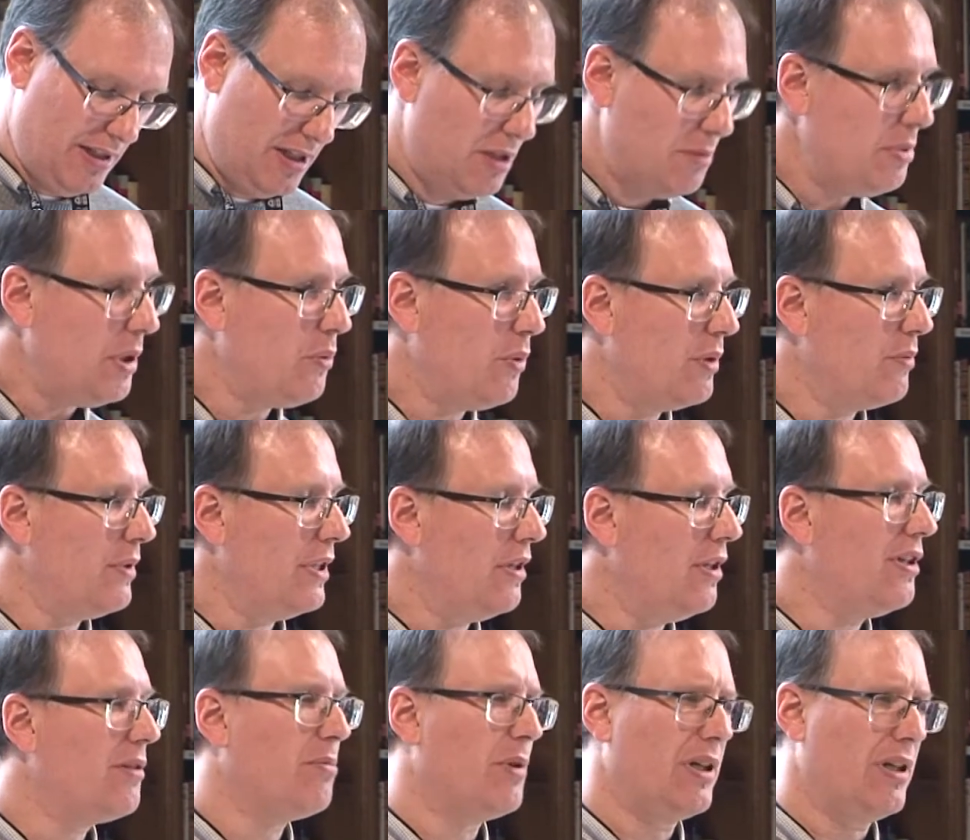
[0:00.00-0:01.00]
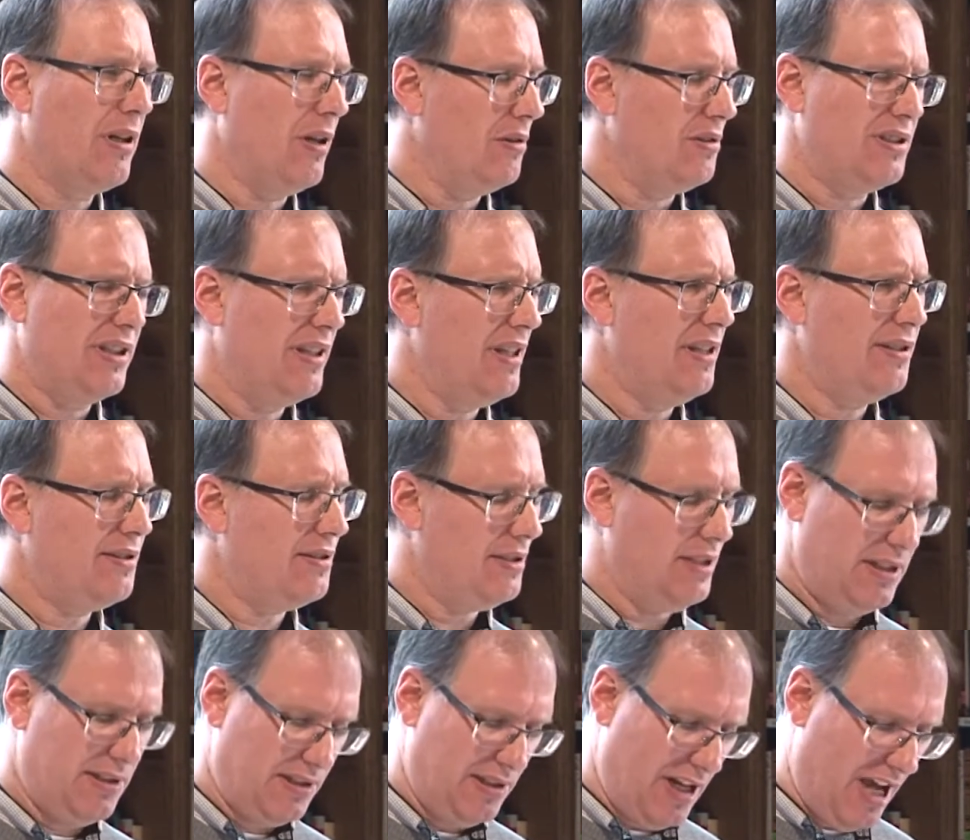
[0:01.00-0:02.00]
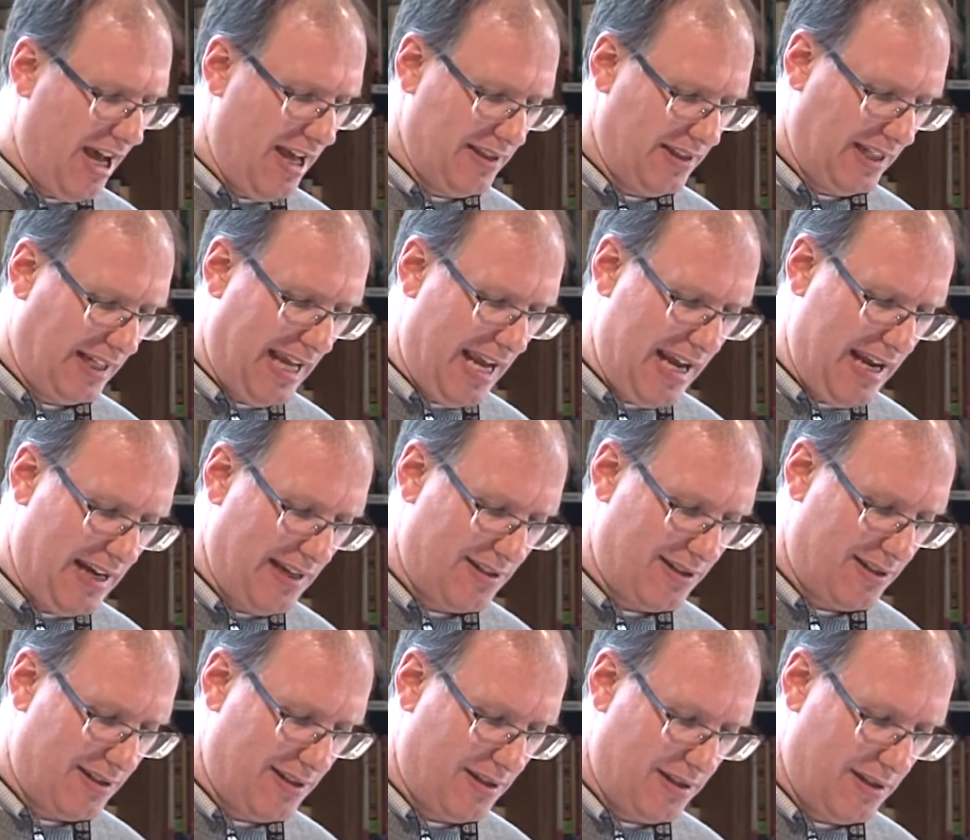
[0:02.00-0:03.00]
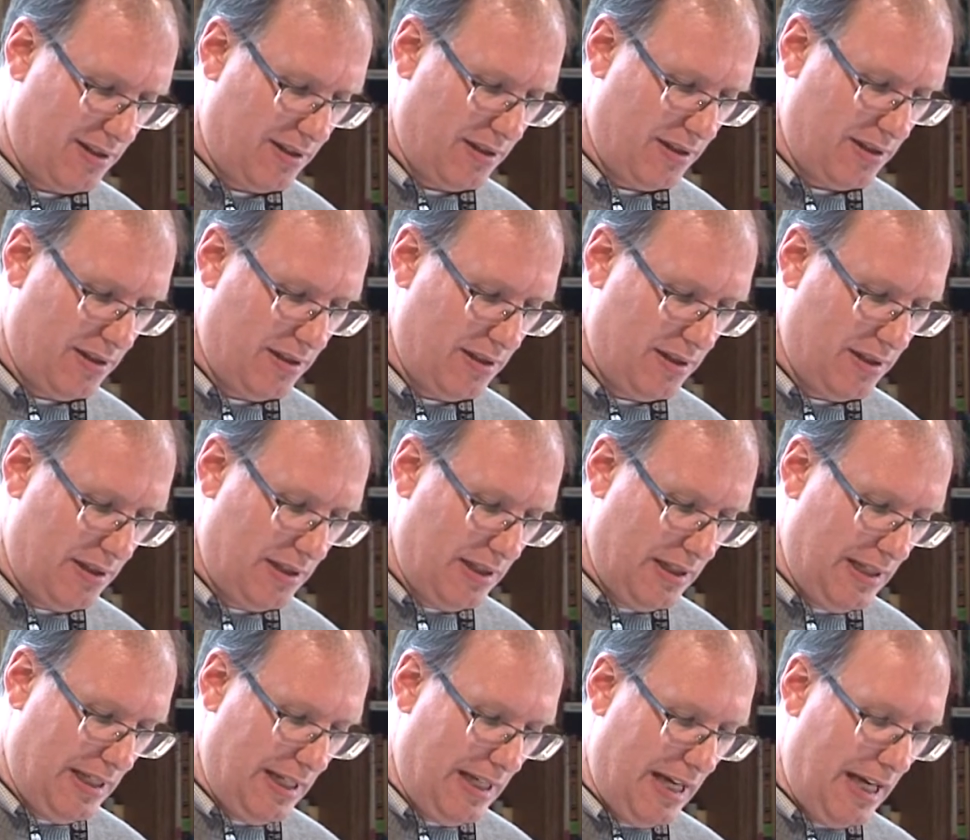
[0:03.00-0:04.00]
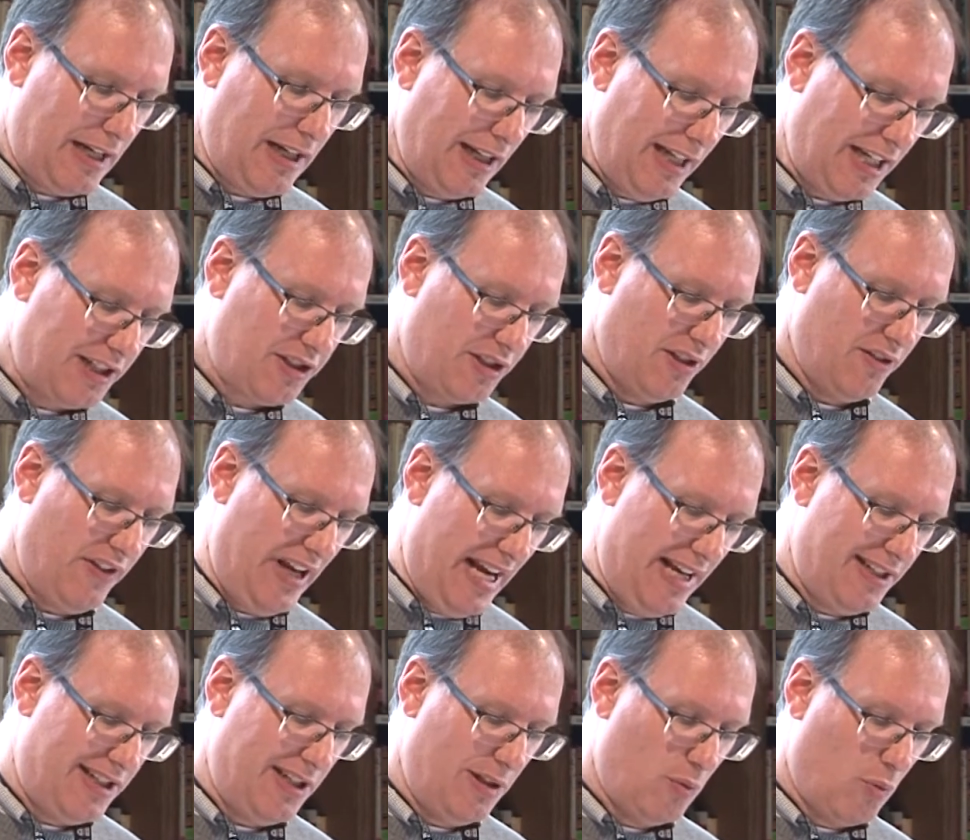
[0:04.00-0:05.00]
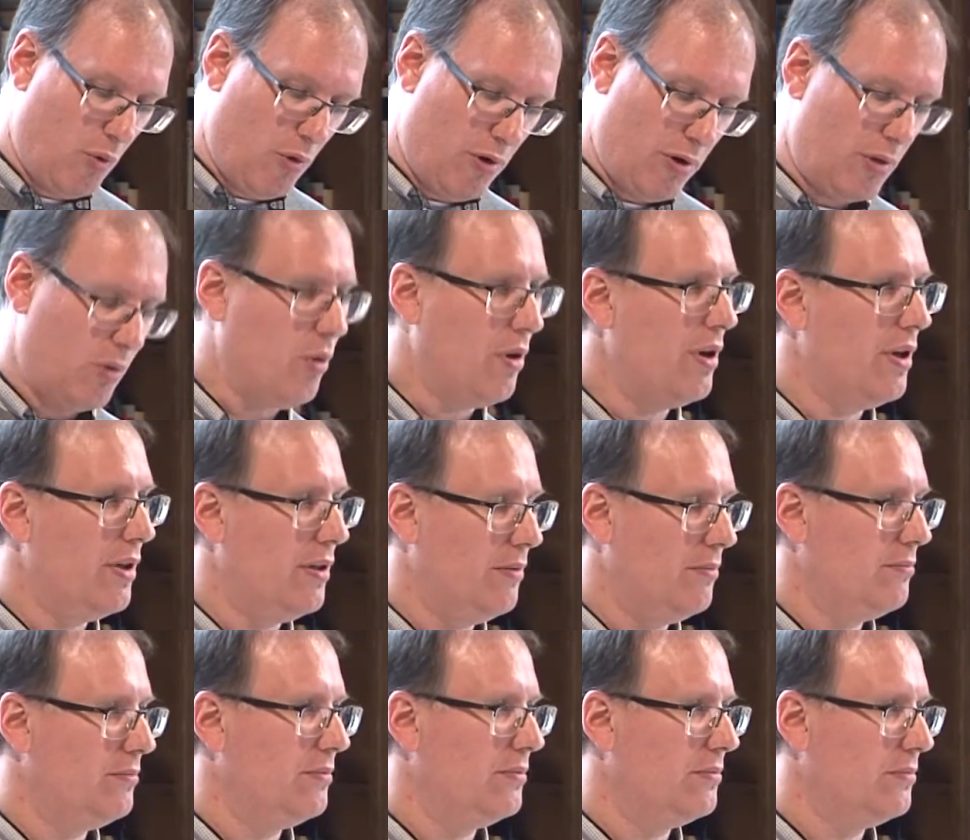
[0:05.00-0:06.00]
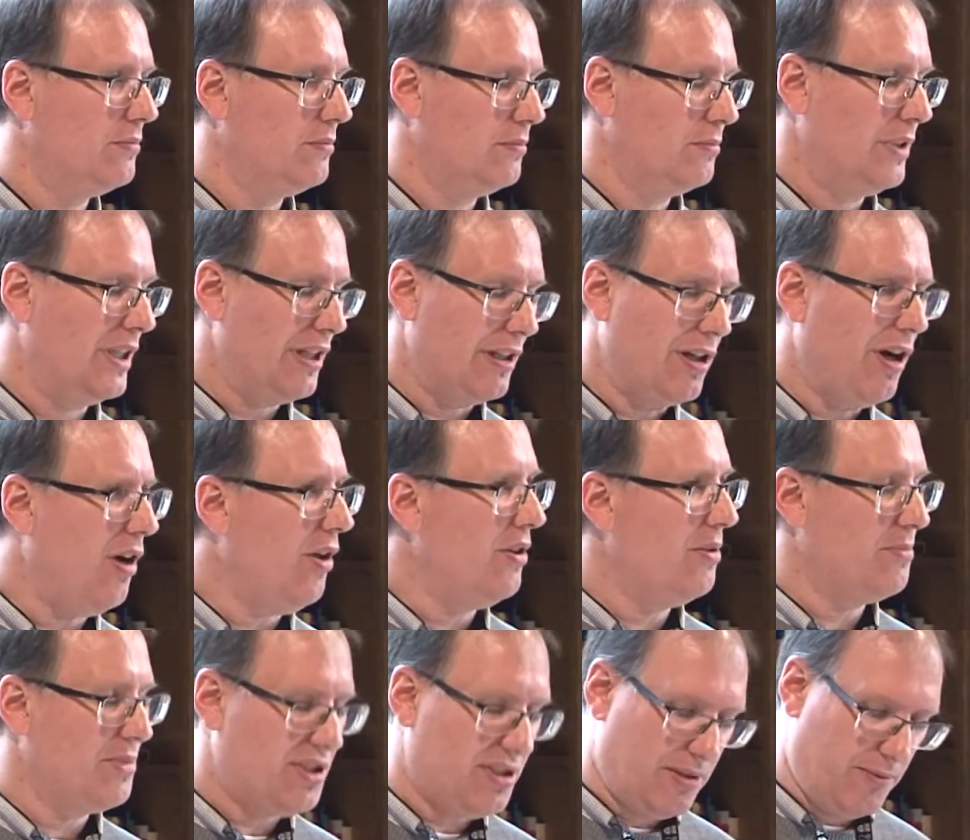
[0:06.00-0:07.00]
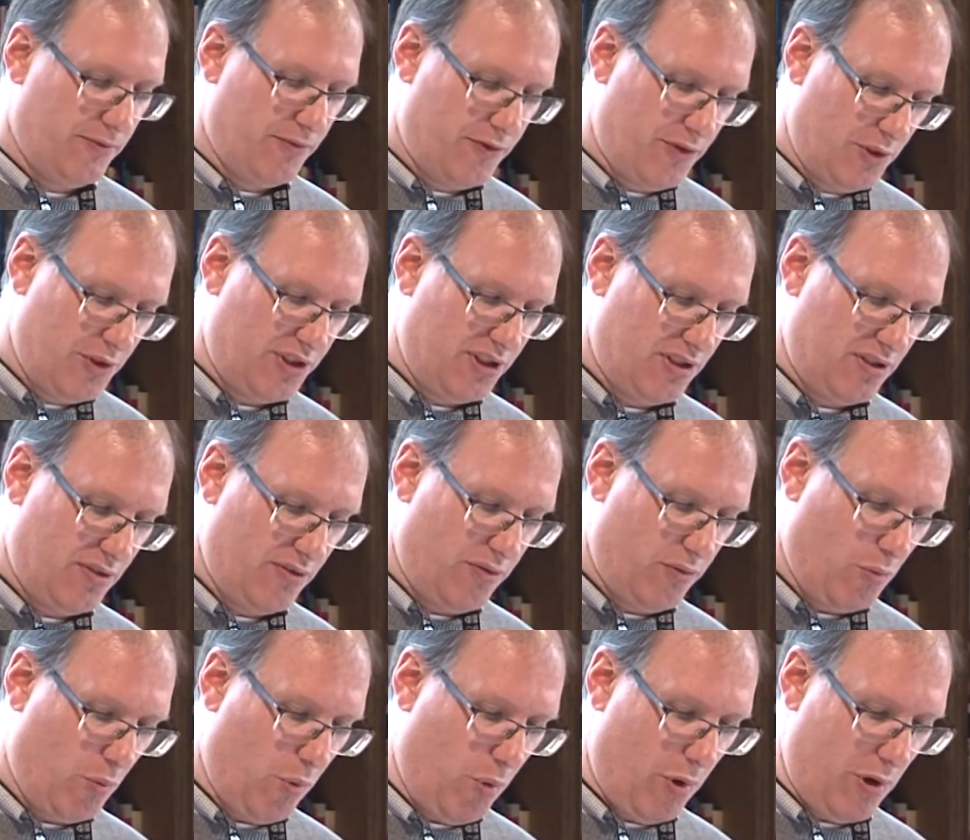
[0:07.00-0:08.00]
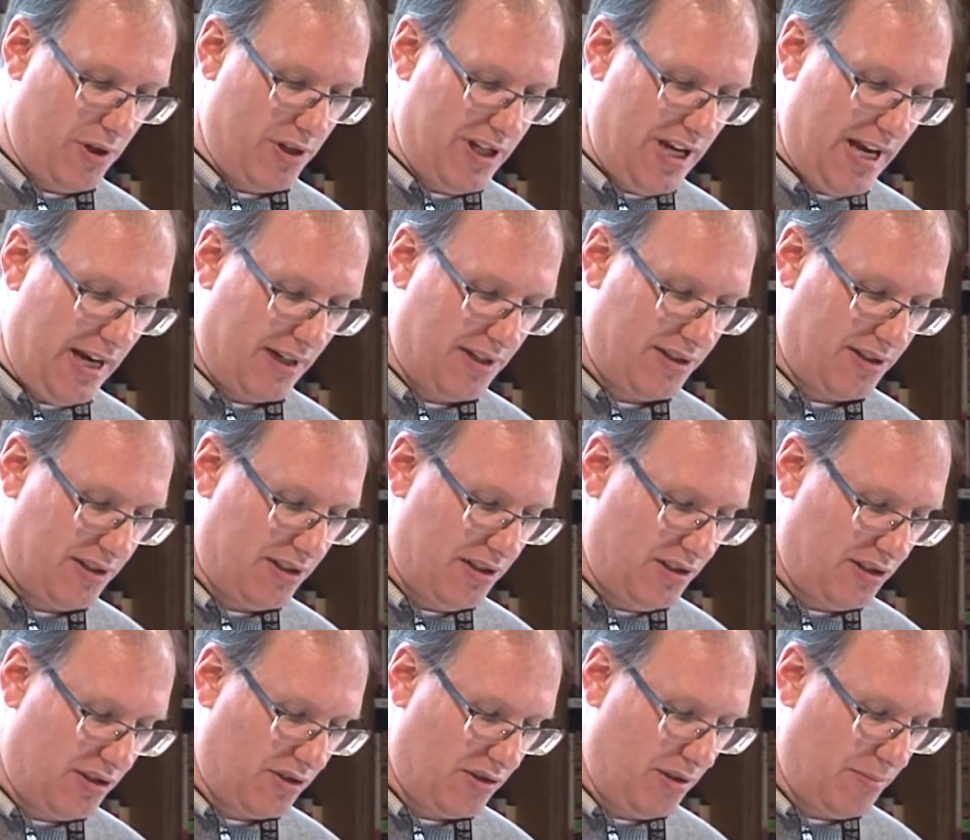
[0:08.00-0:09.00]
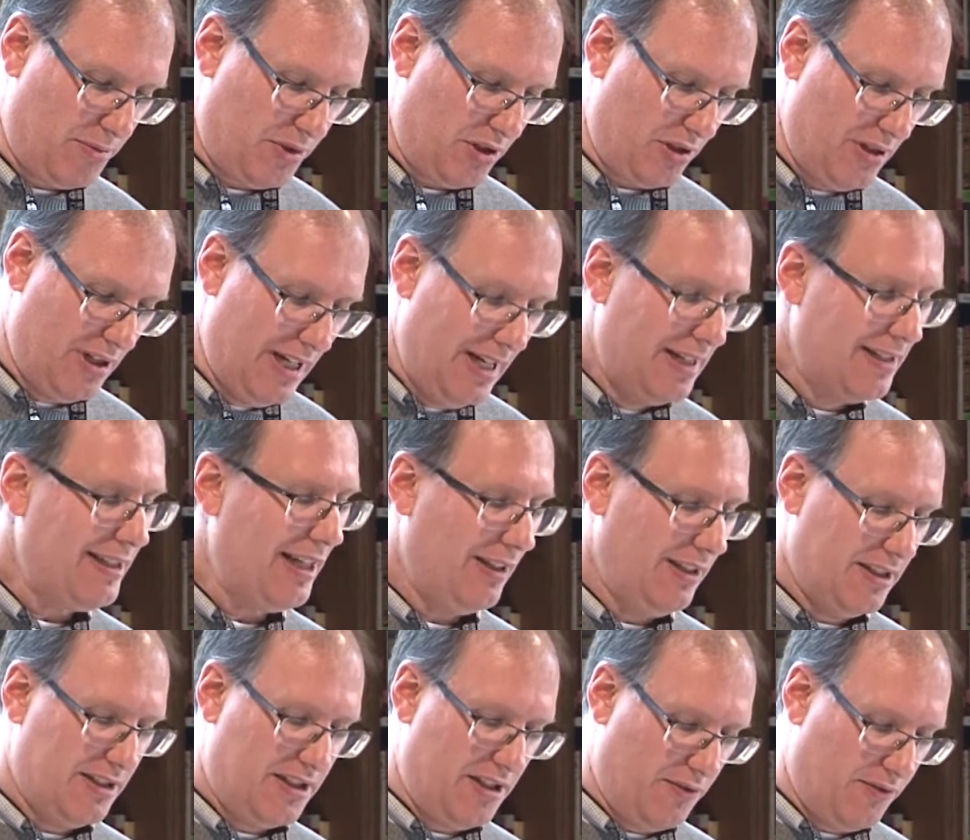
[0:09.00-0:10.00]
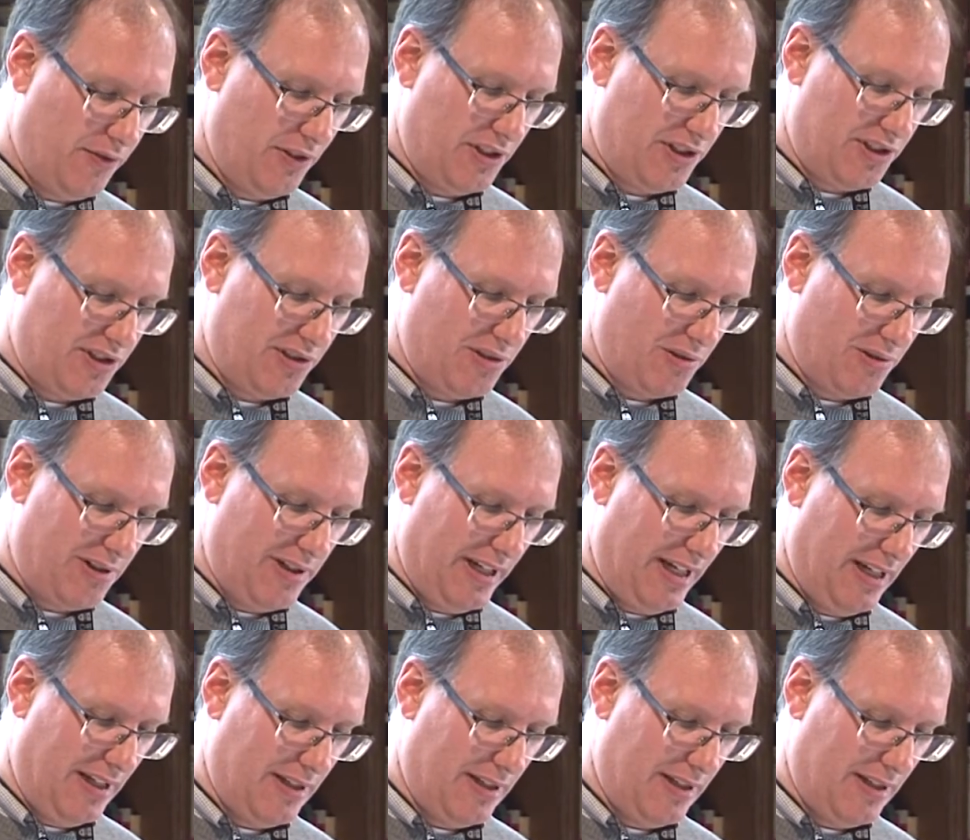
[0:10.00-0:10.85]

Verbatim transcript: But when we look more closely, this is not the case. A collection of anti war, or we could call them subversive war texts in Scripture, tell a different story.